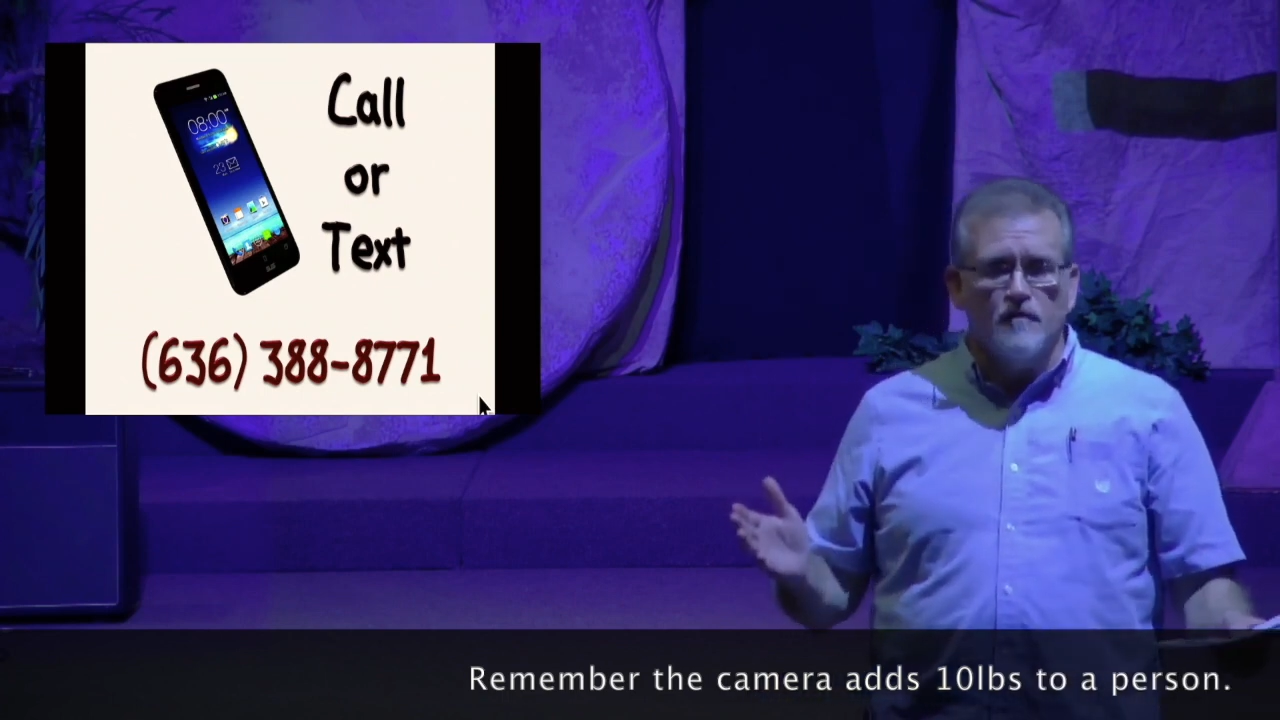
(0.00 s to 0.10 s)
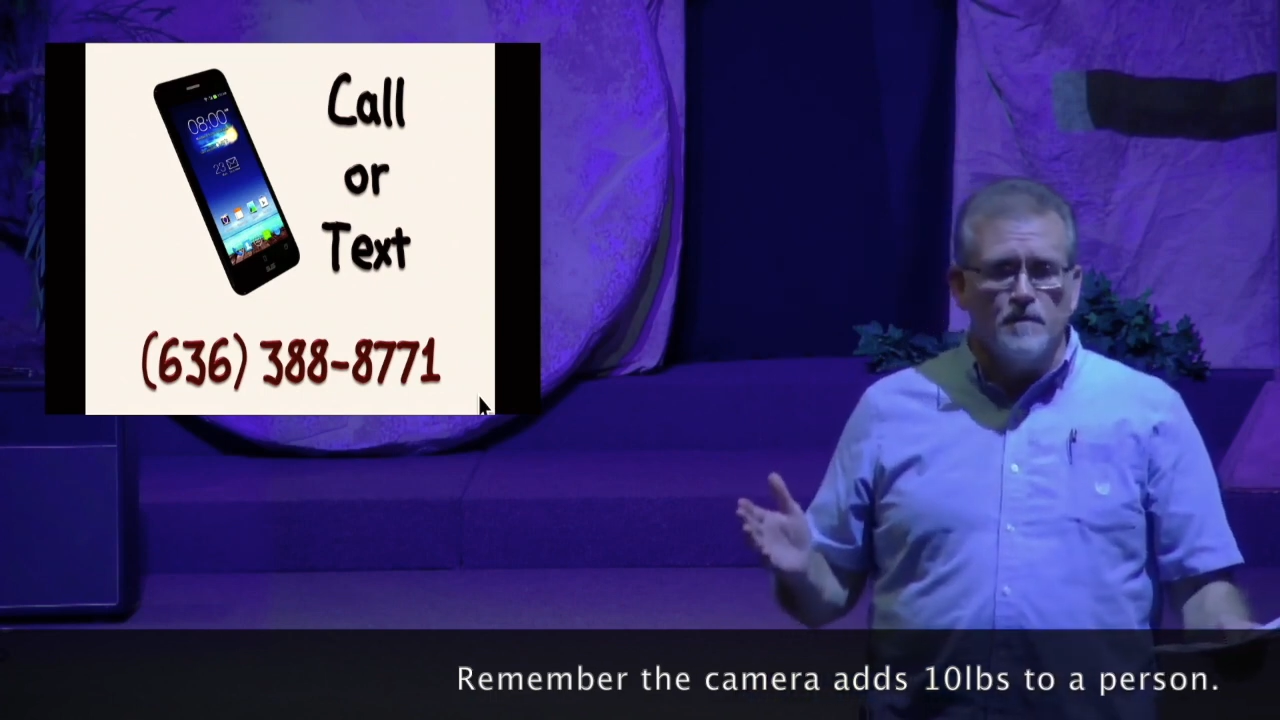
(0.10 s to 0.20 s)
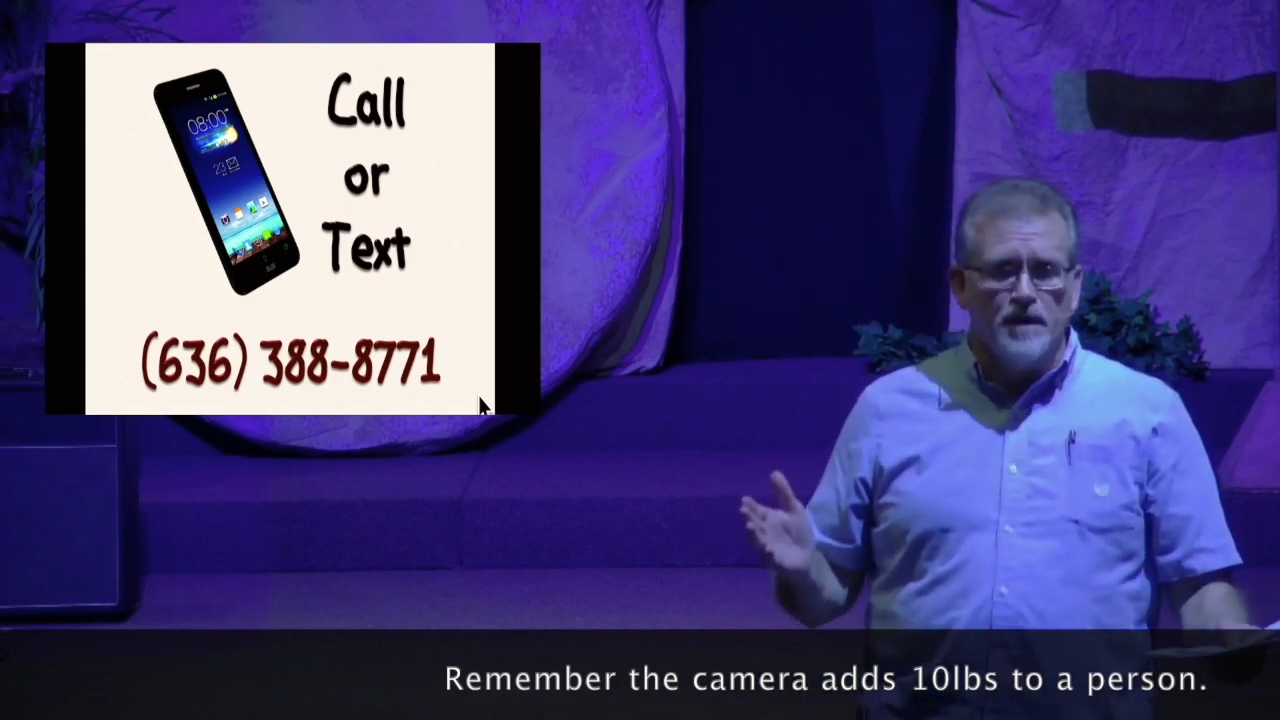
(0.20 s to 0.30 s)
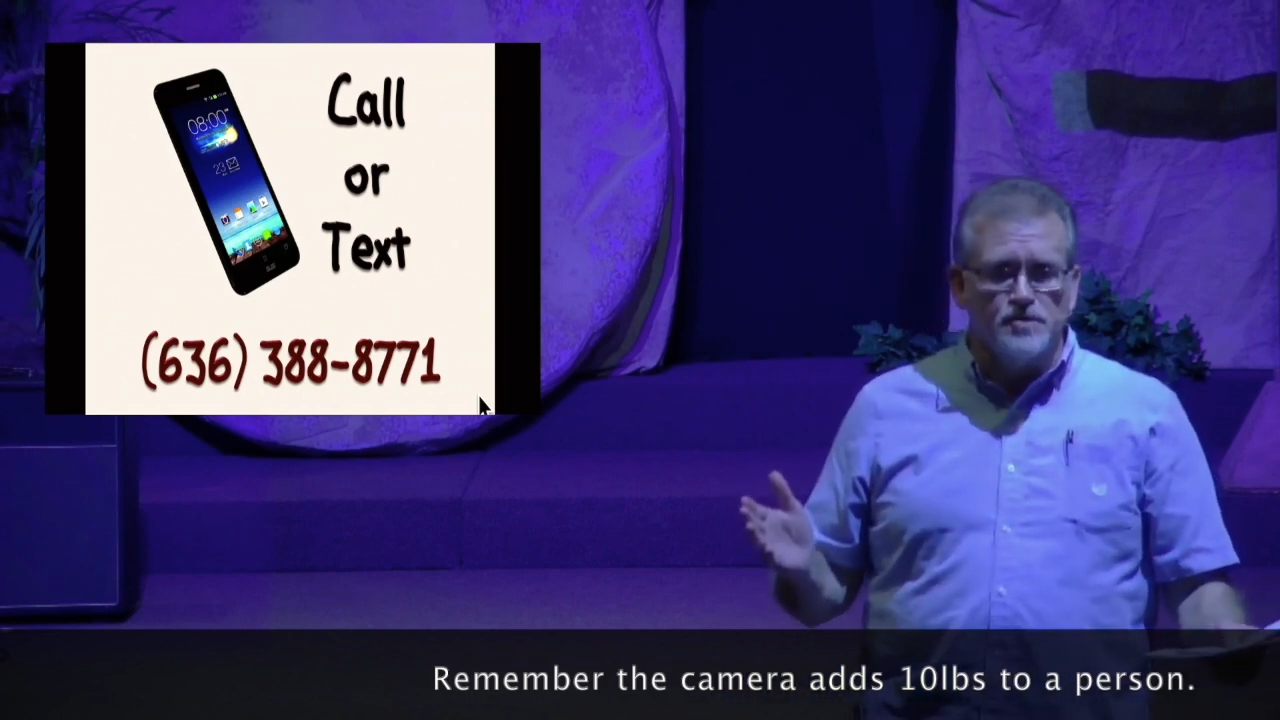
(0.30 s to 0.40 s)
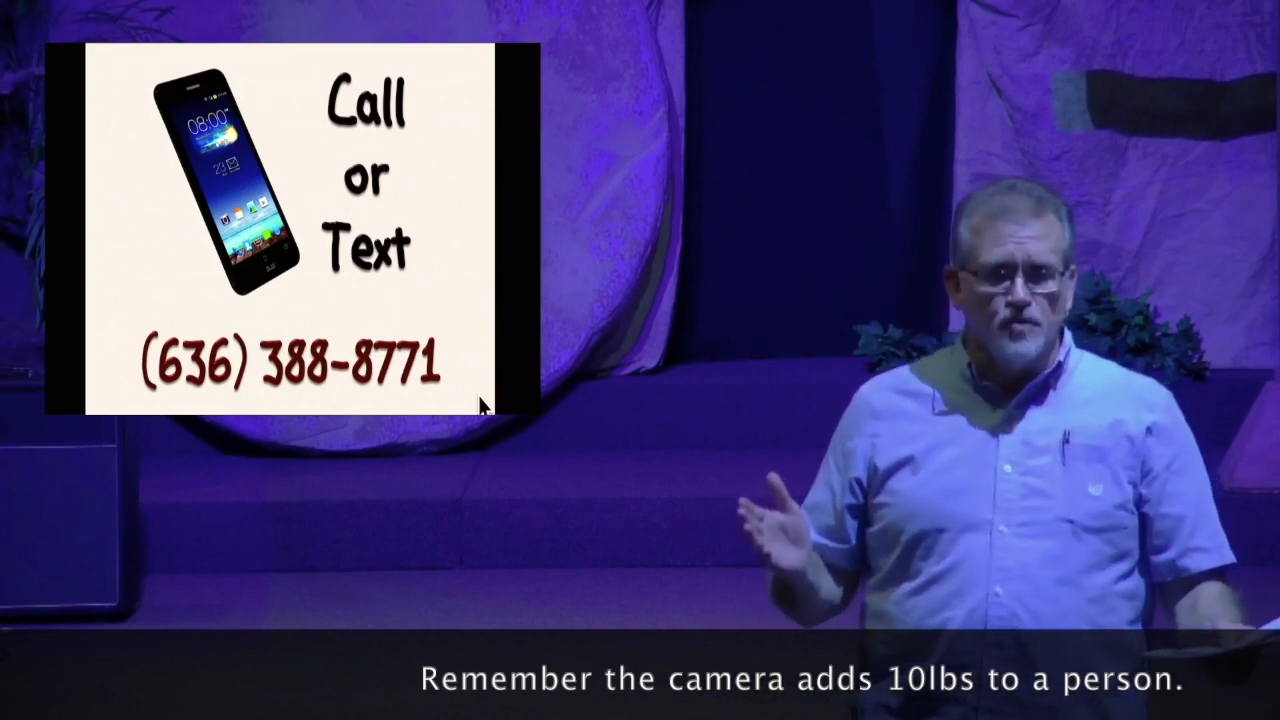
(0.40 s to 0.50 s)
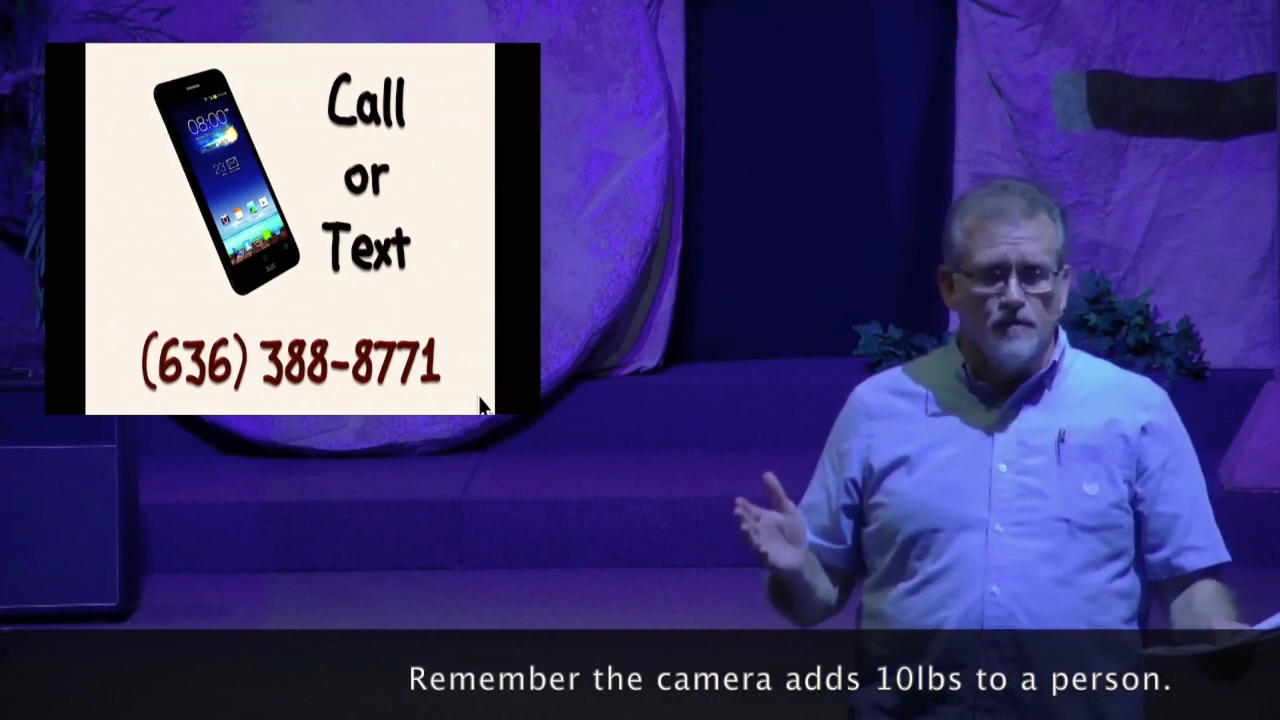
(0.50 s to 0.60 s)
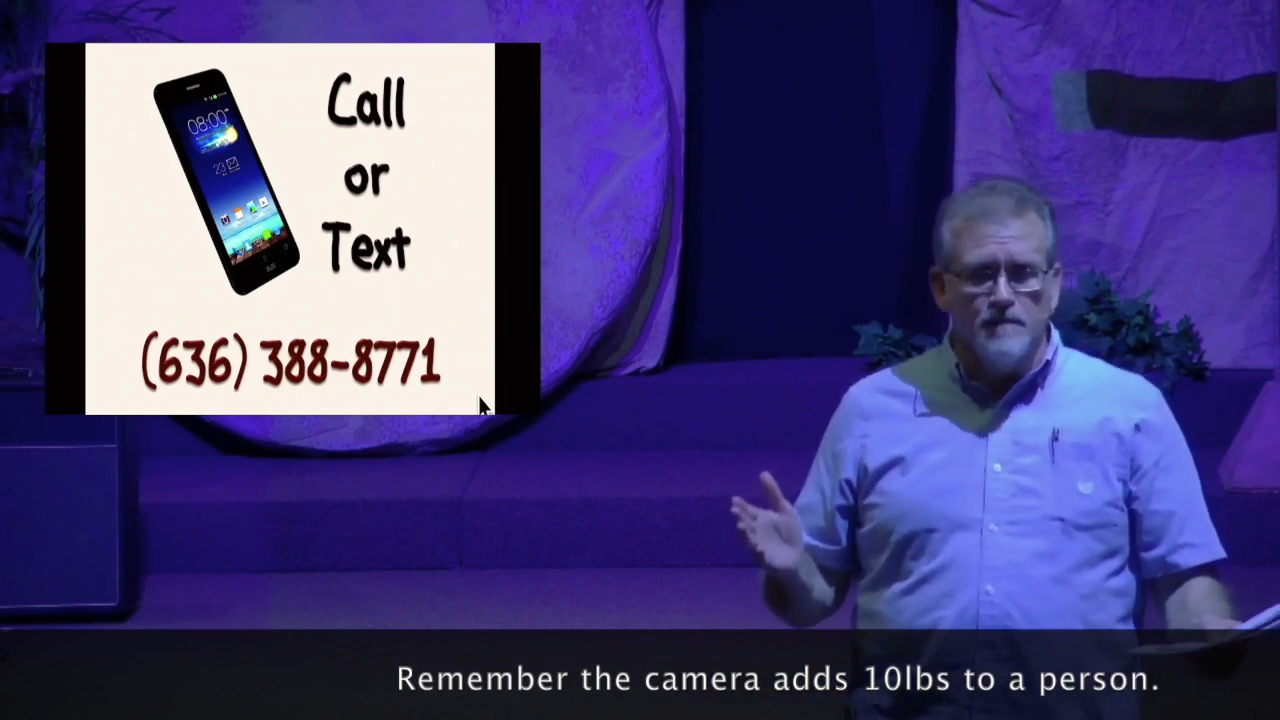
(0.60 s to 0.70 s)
have a picture